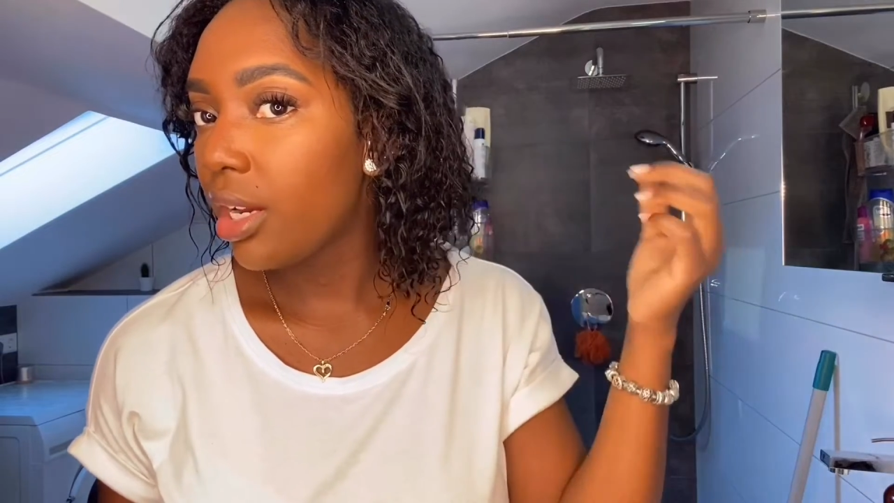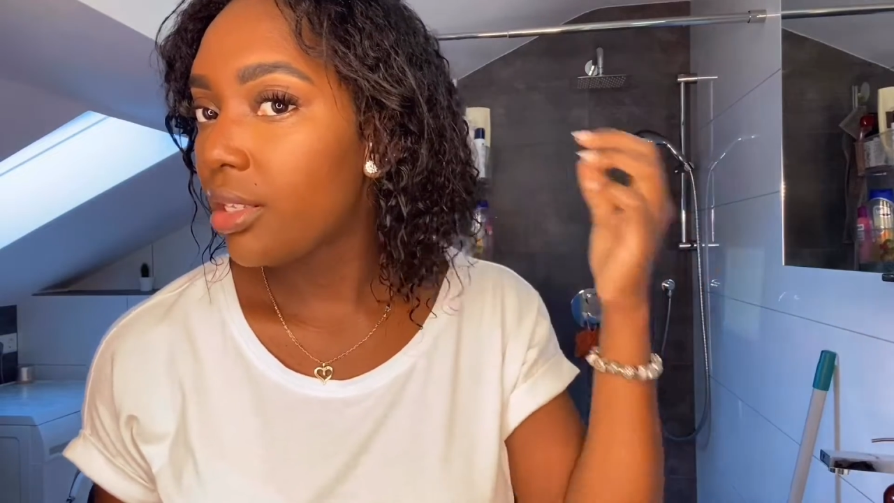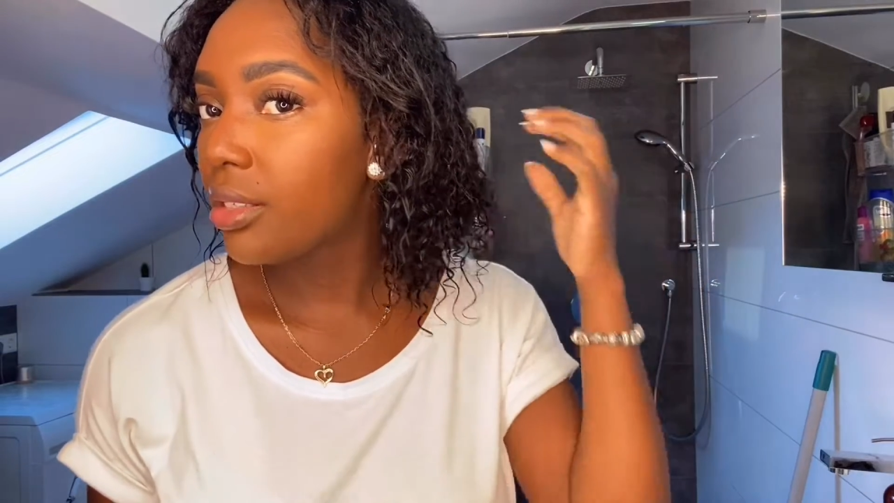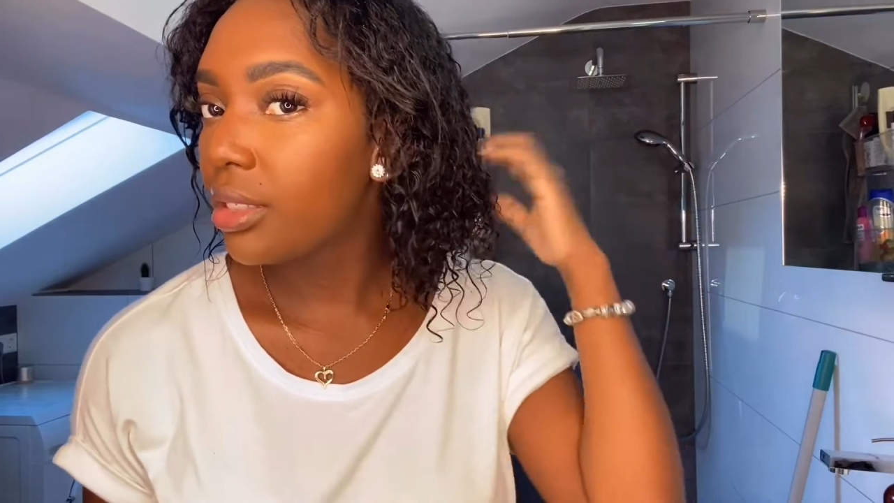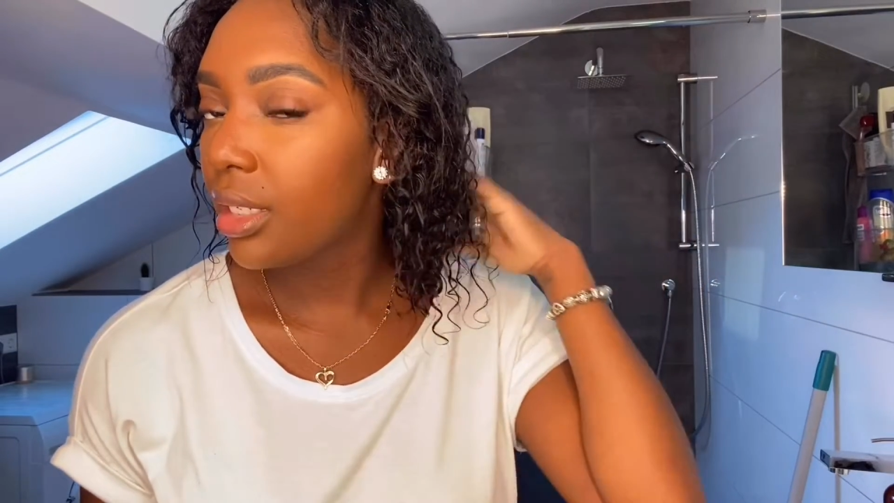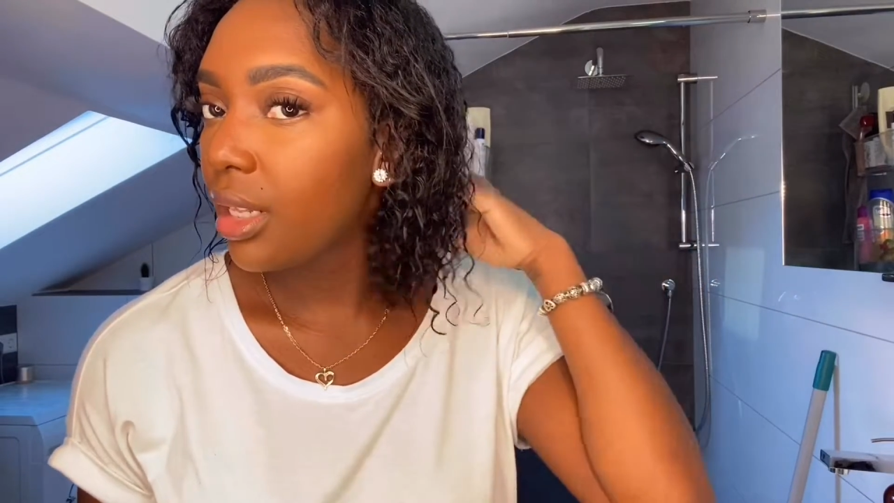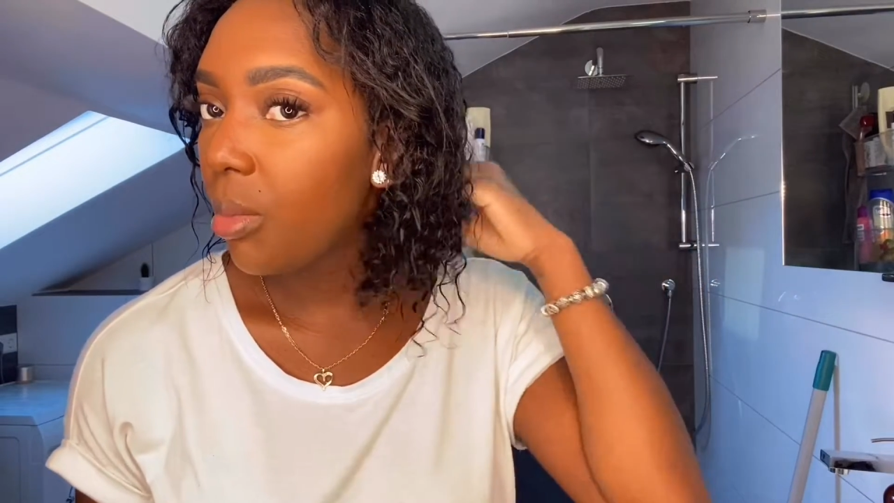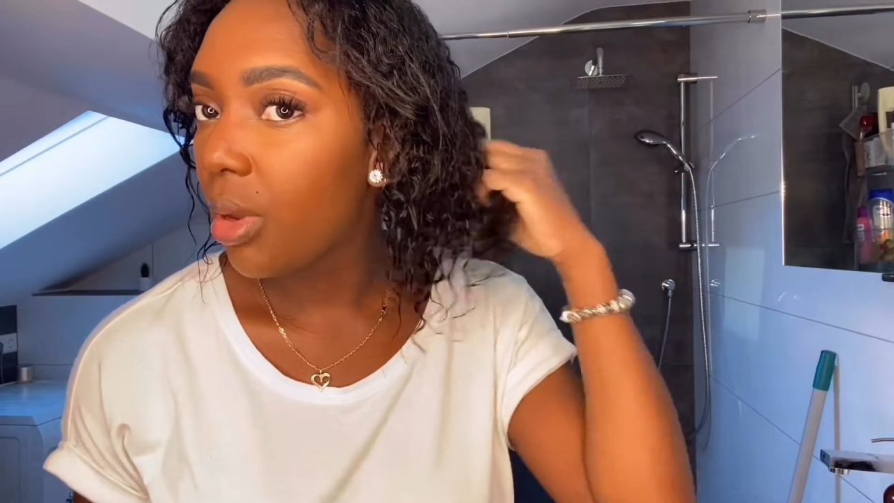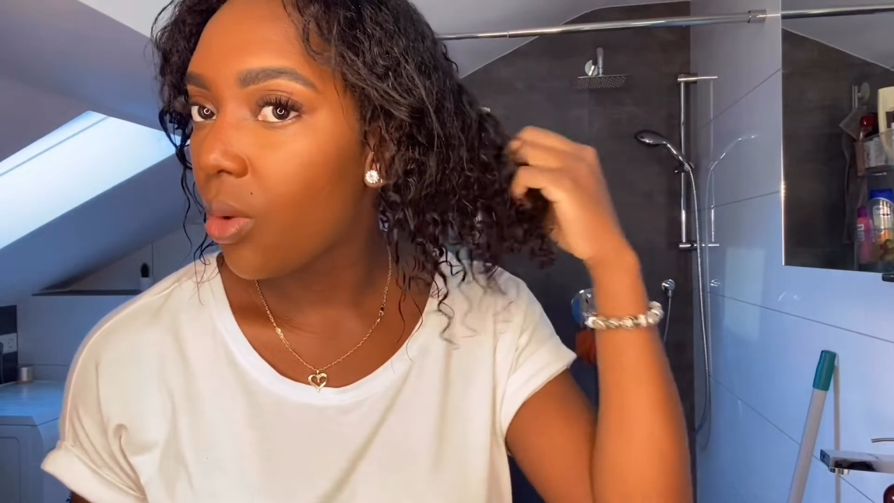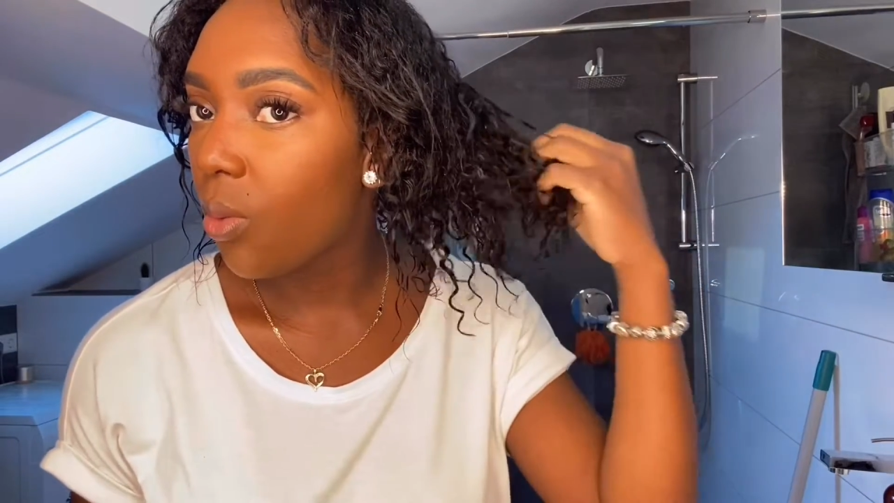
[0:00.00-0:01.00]
It's still a
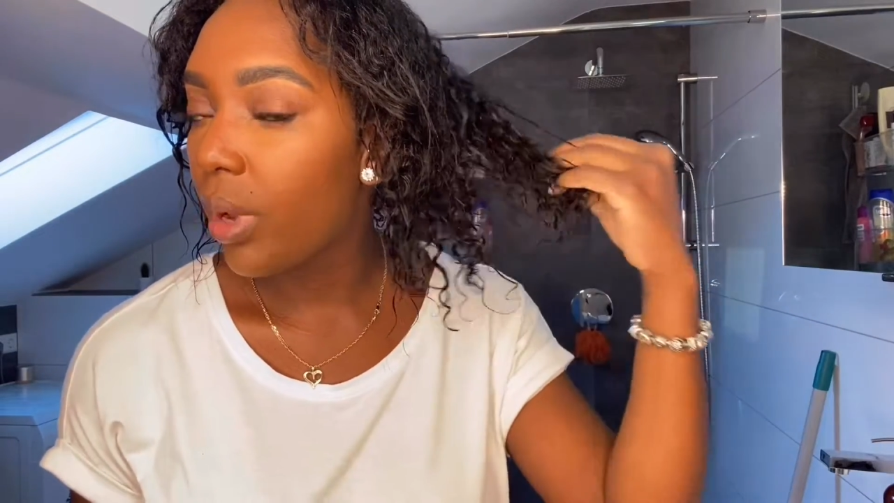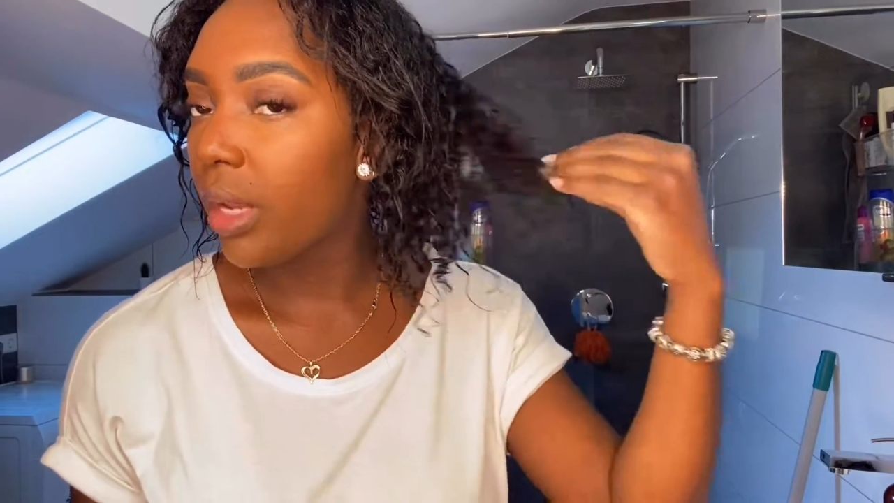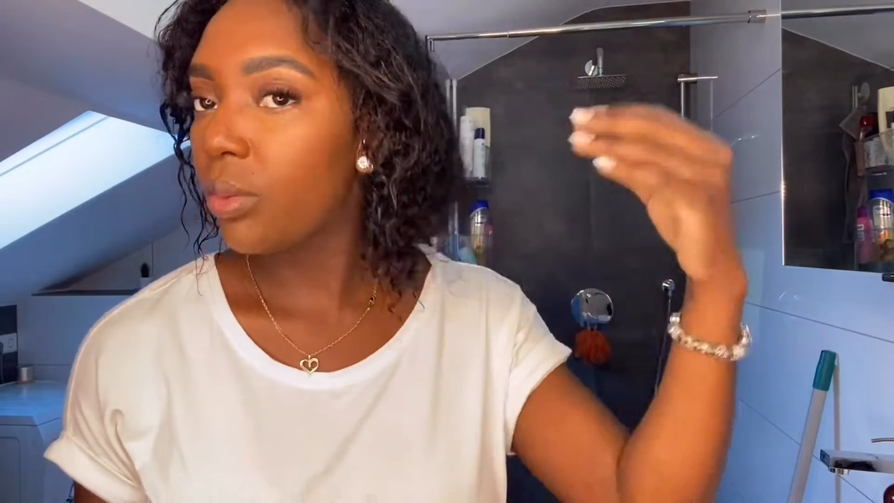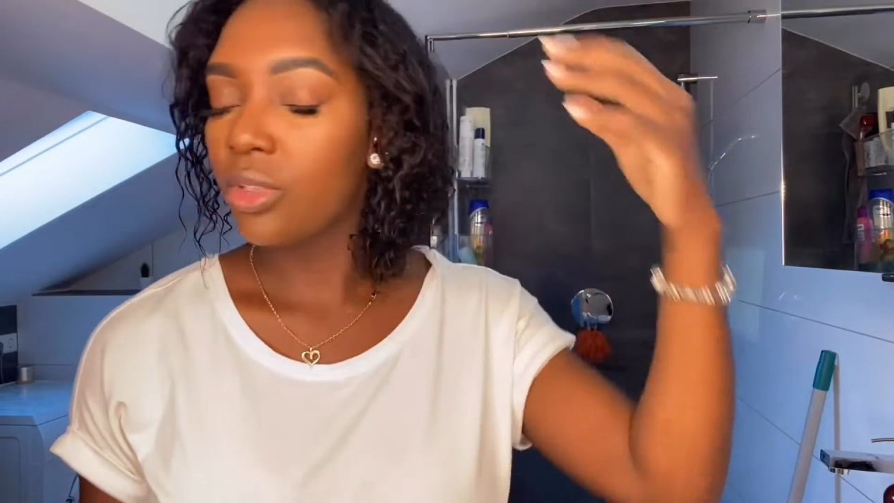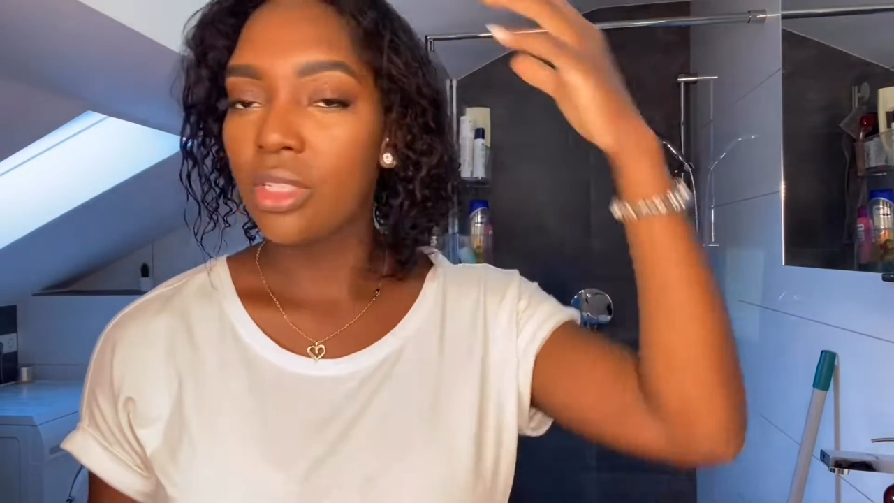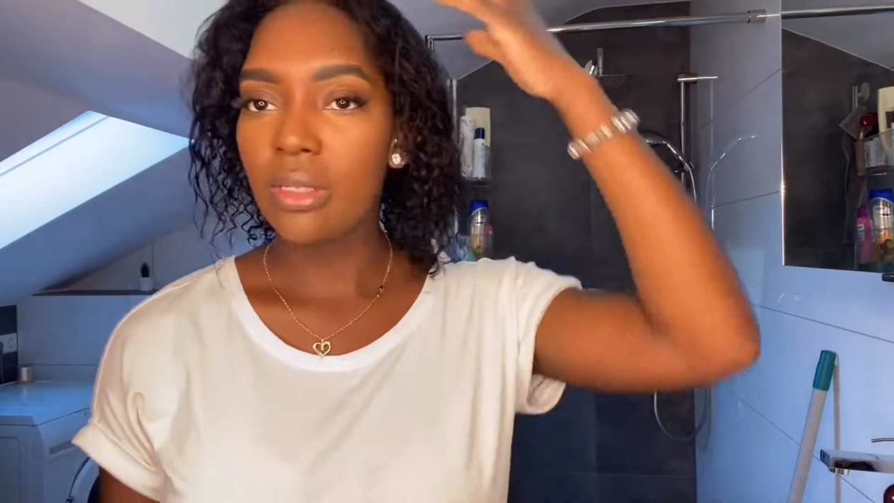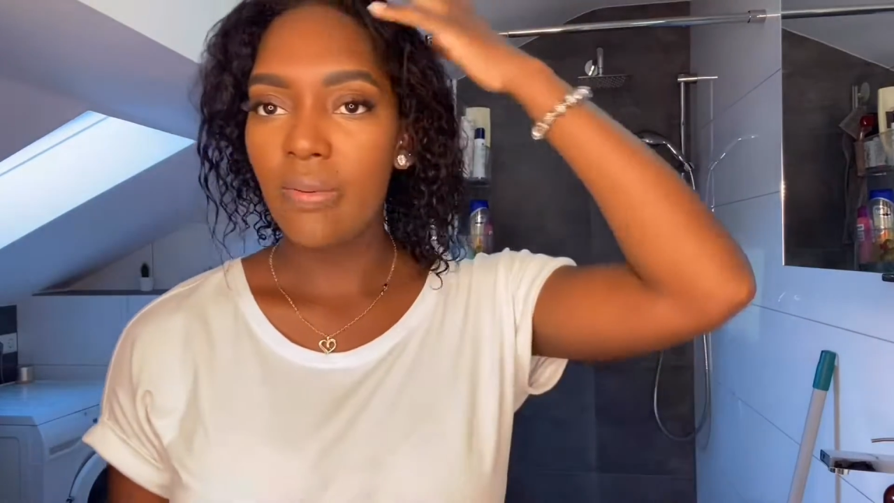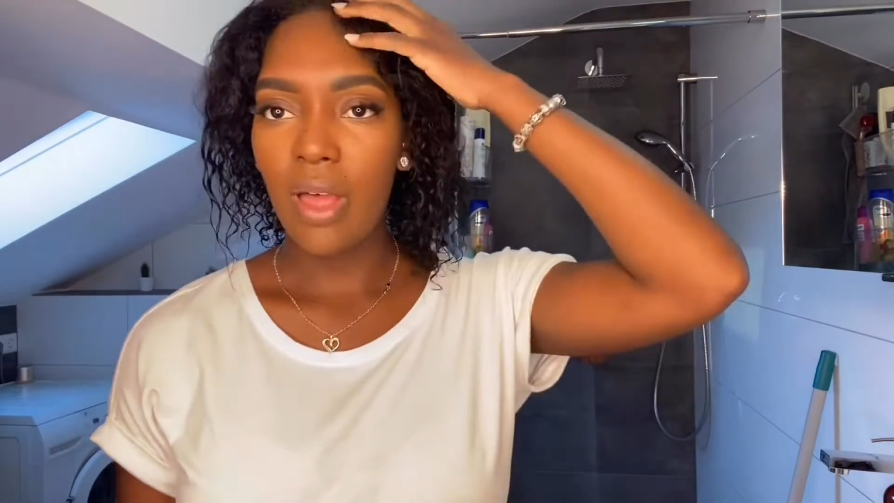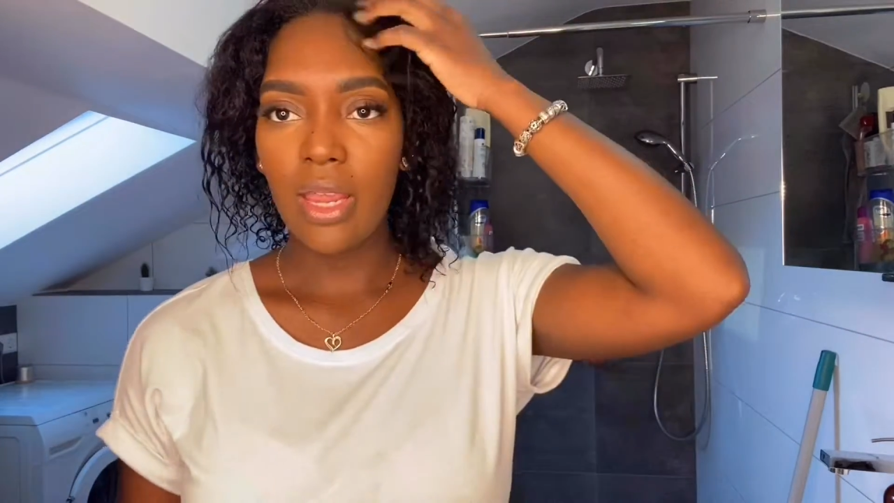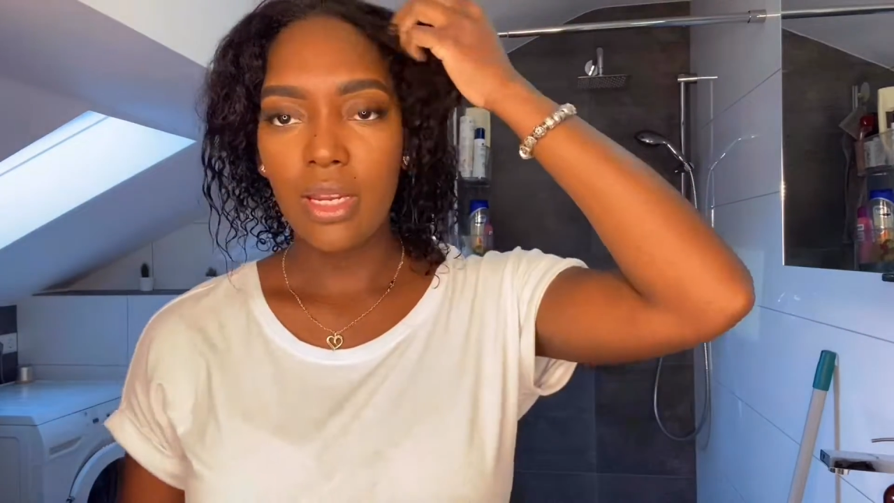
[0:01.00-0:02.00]
bit wet, which is
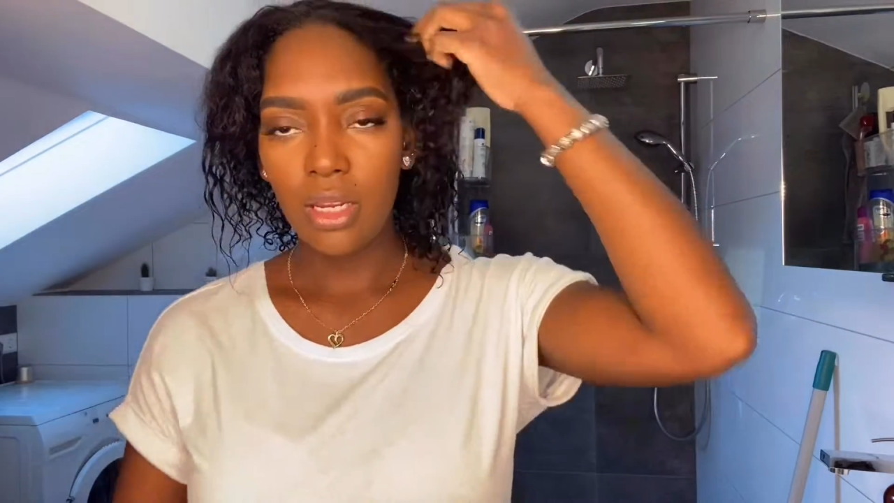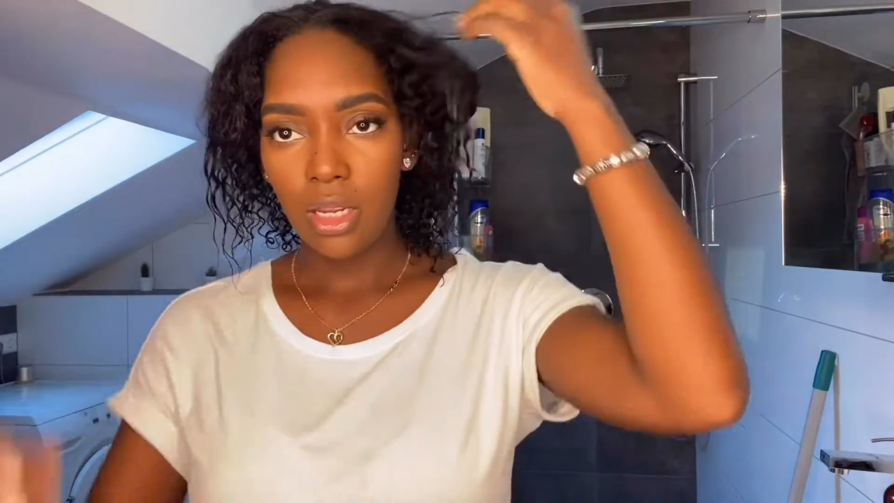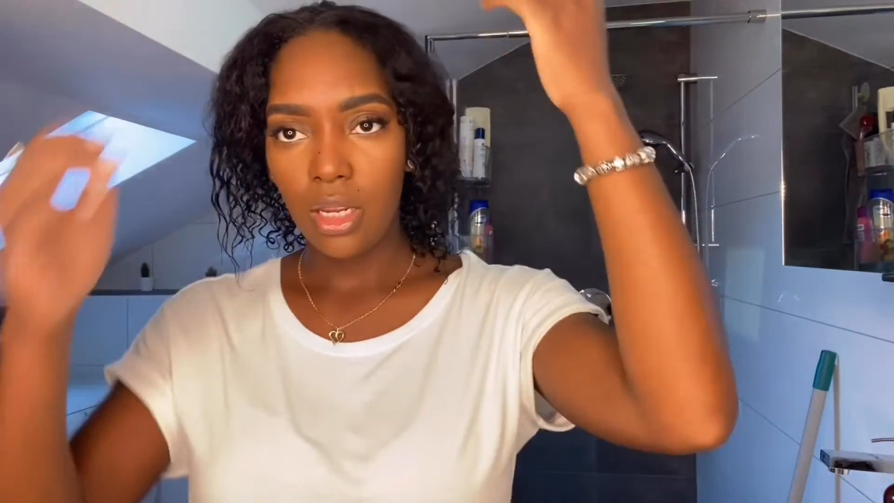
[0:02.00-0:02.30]
fine.